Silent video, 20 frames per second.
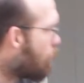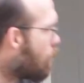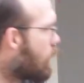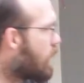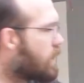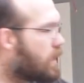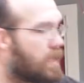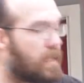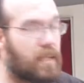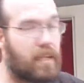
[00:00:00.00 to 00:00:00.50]

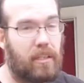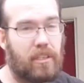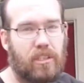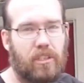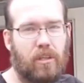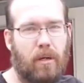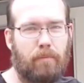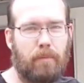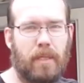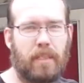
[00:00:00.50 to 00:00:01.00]
1 year.
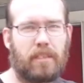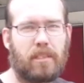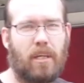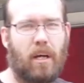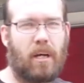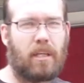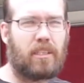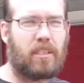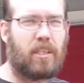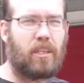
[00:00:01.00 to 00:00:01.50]
So I'm going to
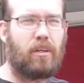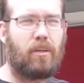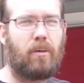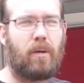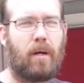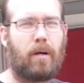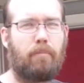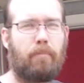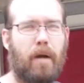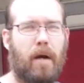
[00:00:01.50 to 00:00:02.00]
talk to
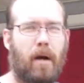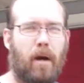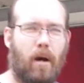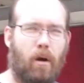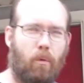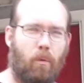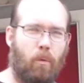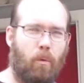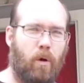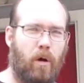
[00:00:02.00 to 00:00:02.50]
you about a
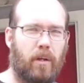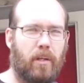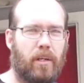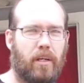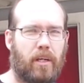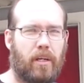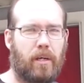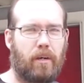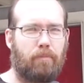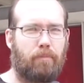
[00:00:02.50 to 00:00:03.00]

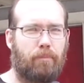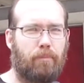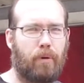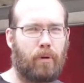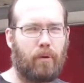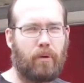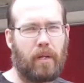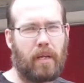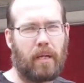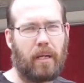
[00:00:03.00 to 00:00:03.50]
1-year
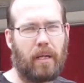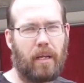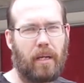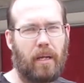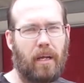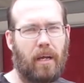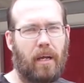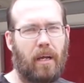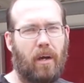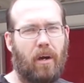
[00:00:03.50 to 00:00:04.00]
pruning.
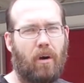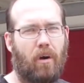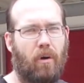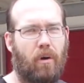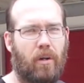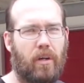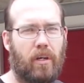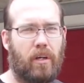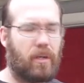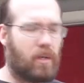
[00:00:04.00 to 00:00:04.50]

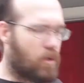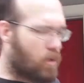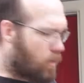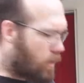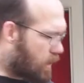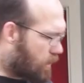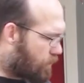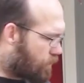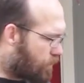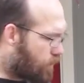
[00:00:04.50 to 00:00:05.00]
Or you're
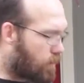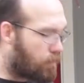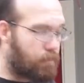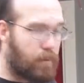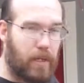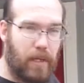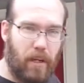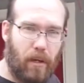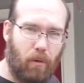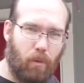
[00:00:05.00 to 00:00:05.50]
going from
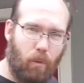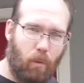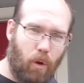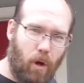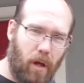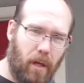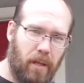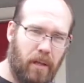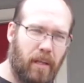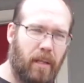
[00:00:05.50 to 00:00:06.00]
year
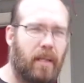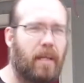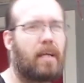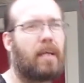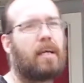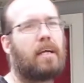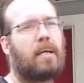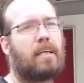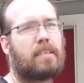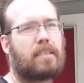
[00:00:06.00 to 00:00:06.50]
1
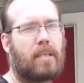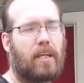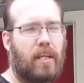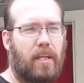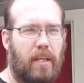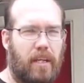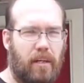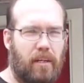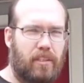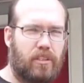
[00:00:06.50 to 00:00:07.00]
to
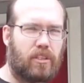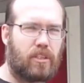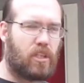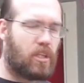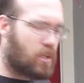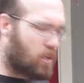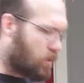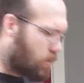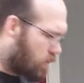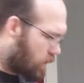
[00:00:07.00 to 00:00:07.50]
year
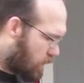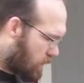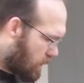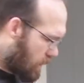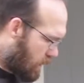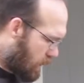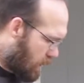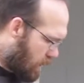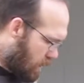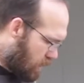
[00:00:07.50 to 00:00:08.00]
2.
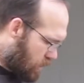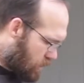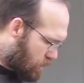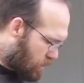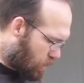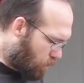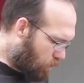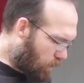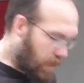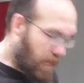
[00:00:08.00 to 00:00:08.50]

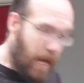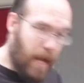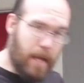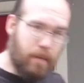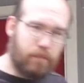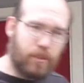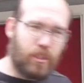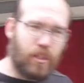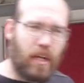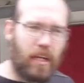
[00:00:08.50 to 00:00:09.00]
So what
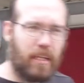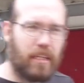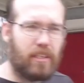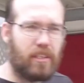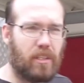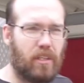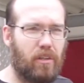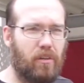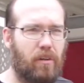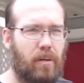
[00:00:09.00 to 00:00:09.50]
I'm trying to
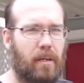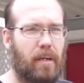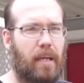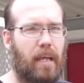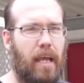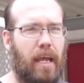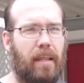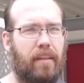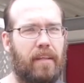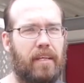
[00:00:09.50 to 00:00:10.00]
do,
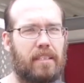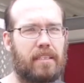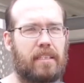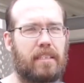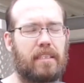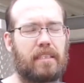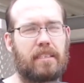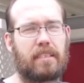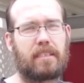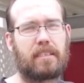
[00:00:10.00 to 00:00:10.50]
and this
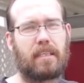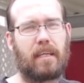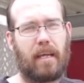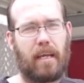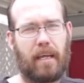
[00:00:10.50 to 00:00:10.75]
is